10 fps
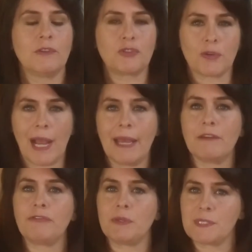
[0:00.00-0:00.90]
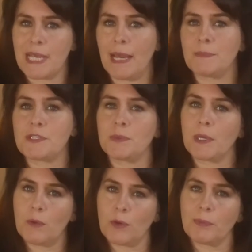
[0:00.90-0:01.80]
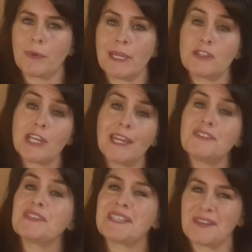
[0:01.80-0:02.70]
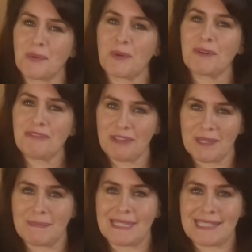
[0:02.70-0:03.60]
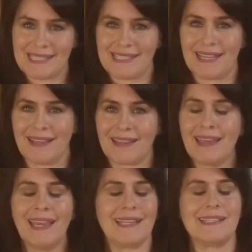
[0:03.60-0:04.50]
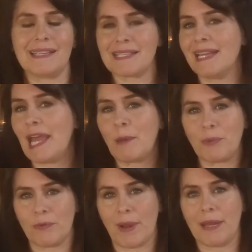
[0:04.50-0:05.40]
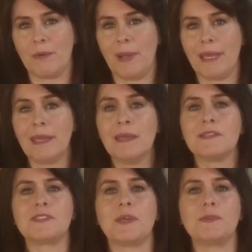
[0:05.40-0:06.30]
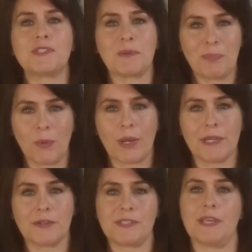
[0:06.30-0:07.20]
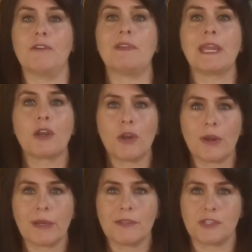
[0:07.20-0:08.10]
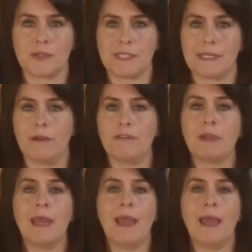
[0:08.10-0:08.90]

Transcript: try a few times to incorporate changes in order for them to stick. It doesn't happen right away. So support yourself. Encourage yourself.